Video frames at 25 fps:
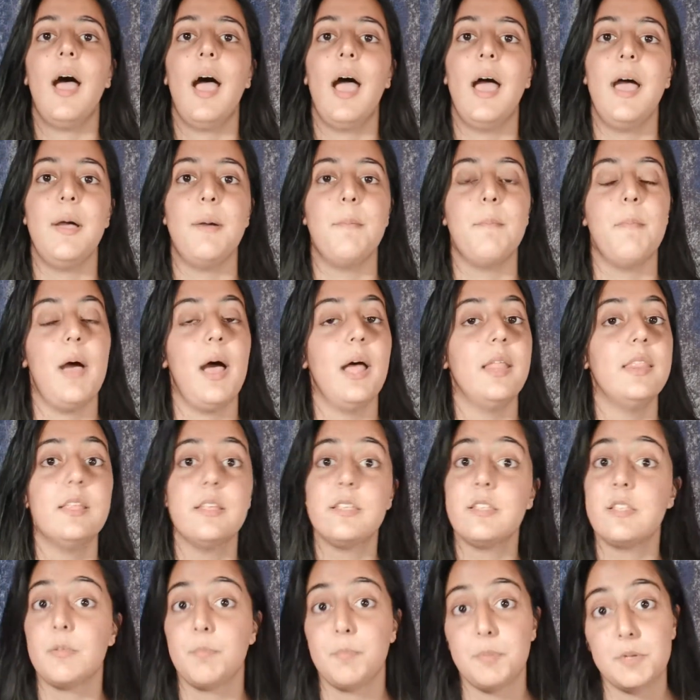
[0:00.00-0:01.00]
And
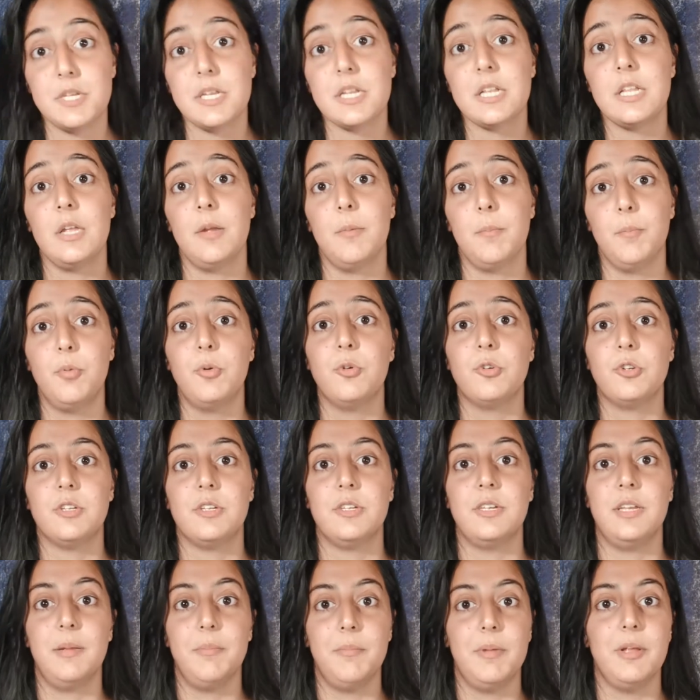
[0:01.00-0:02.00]
this is particularly
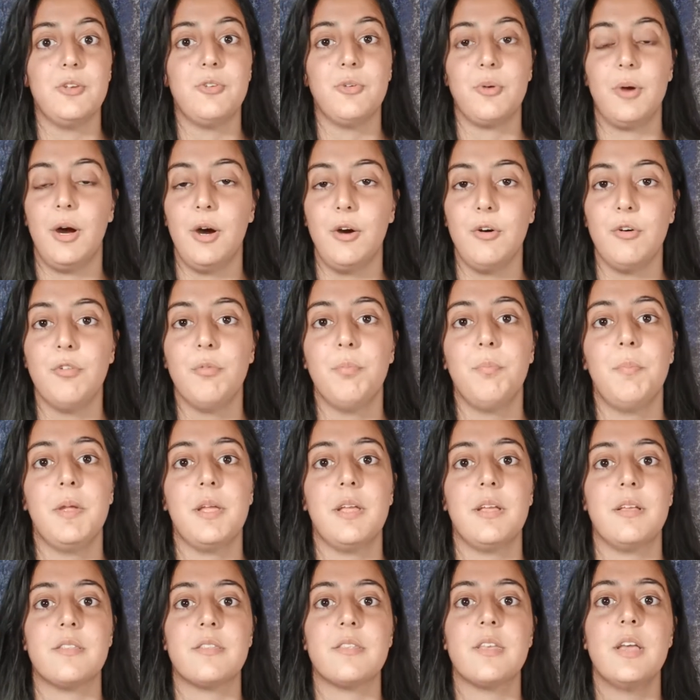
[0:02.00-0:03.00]
important in mental health,
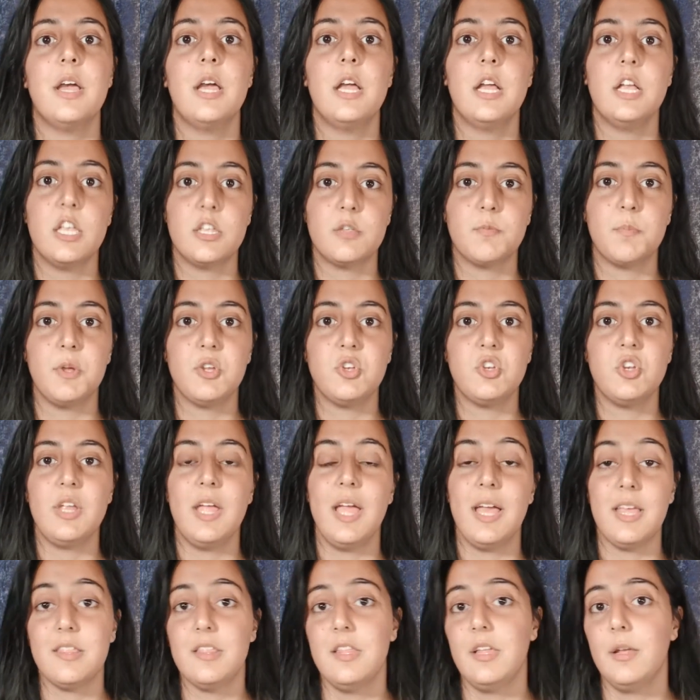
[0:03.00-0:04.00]
because
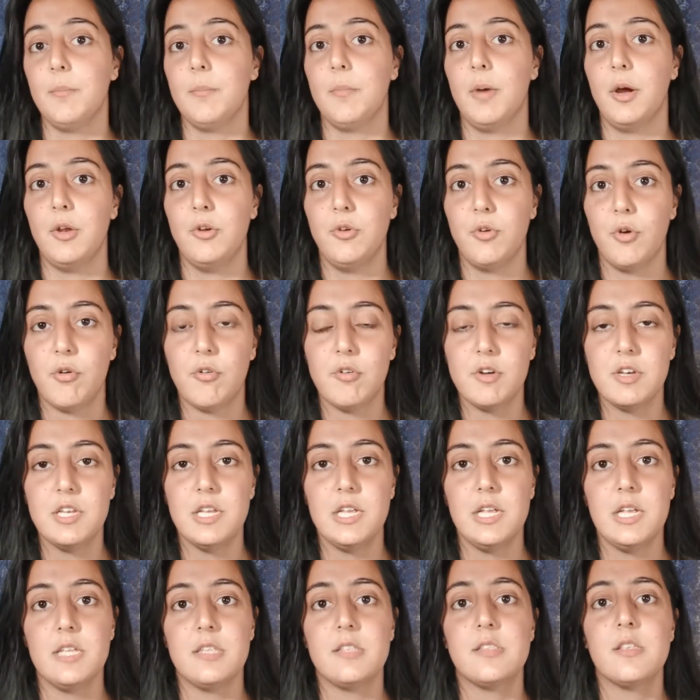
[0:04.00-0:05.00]
especially ethnic
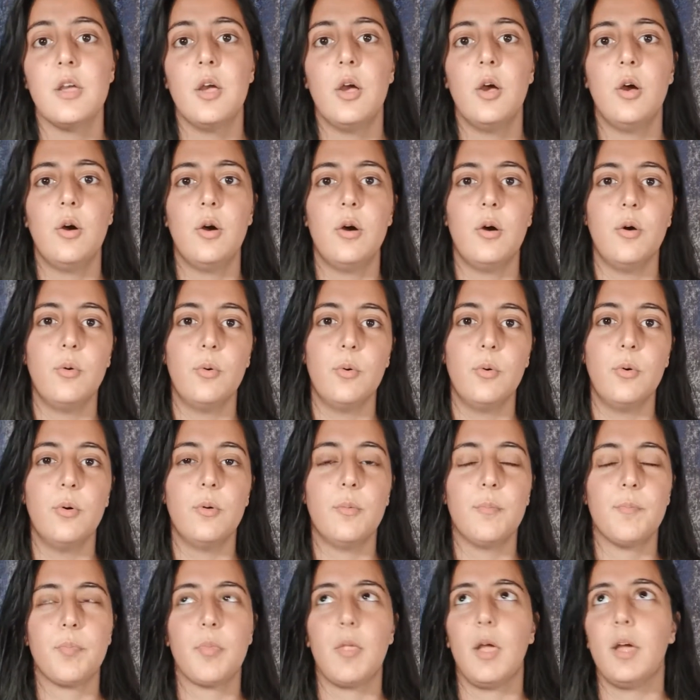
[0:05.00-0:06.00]
minorities,
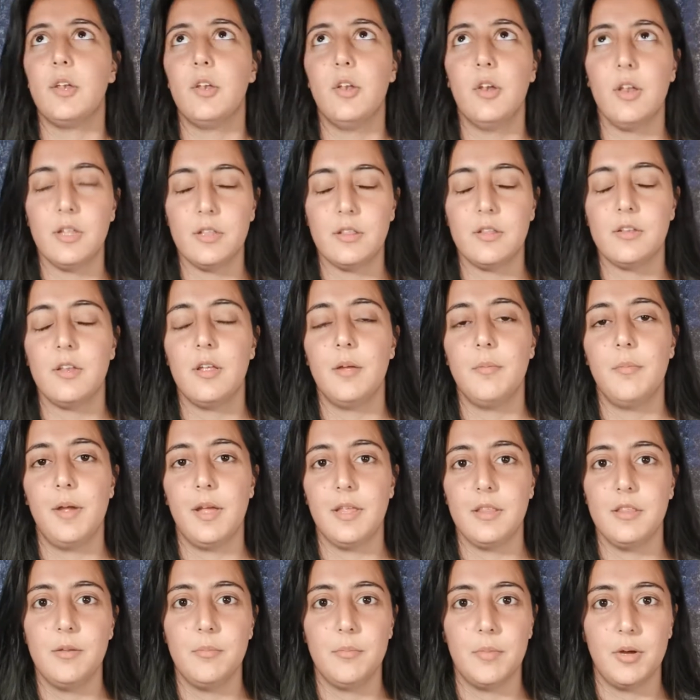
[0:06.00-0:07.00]
or I don't like the term
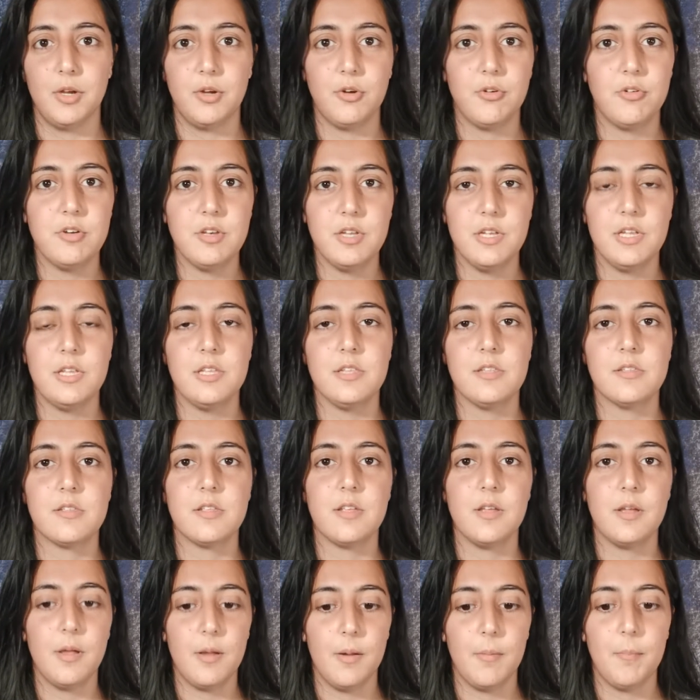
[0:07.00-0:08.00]
ethnic minorities,
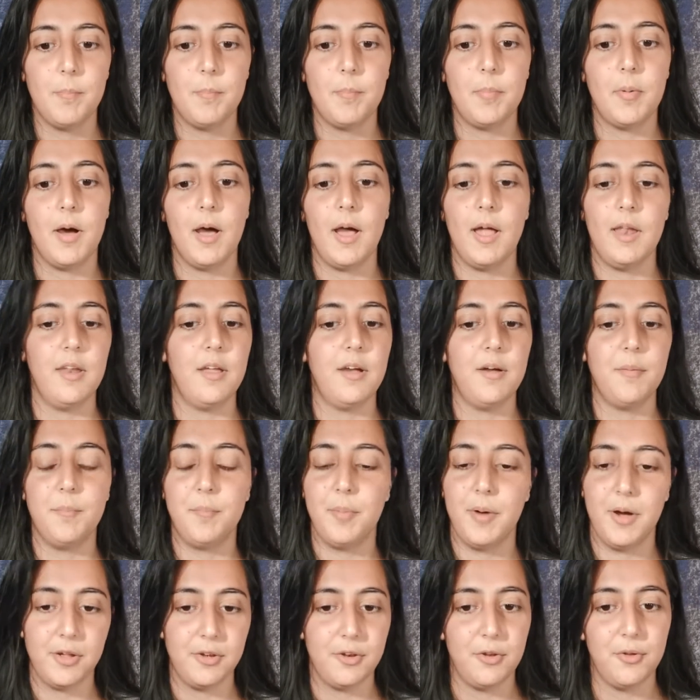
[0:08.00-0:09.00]
but
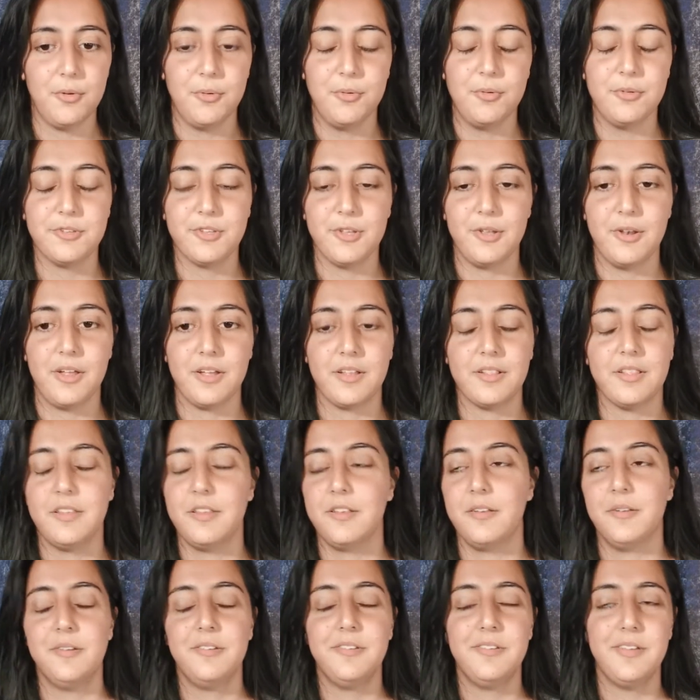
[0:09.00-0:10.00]
I don't also like
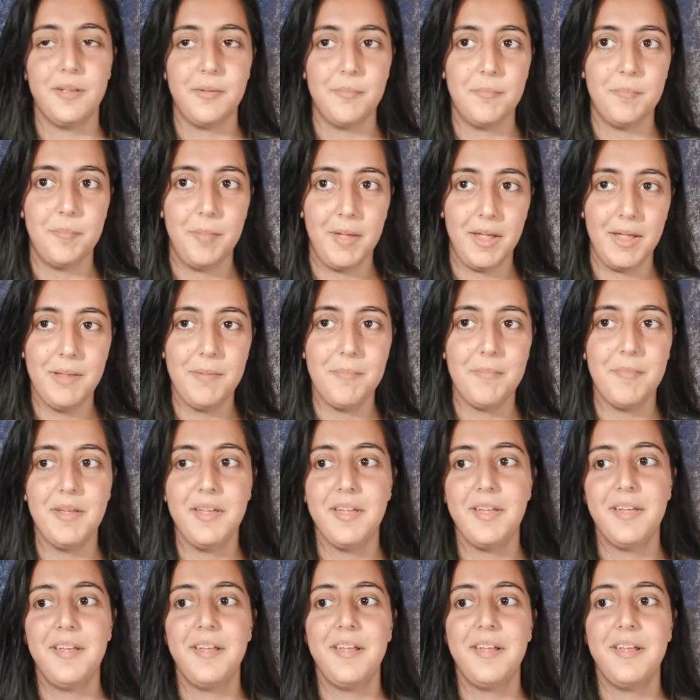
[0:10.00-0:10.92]
the term BAME.